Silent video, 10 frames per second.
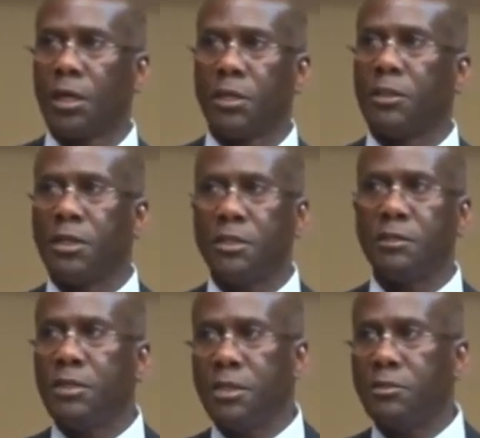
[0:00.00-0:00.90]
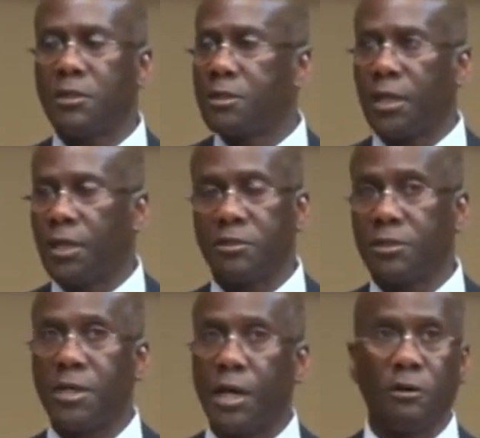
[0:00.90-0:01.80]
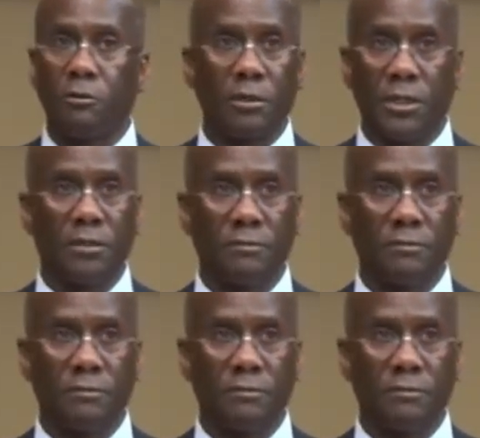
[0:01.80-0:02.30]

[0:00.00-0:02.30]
They didn't need their dad to die early.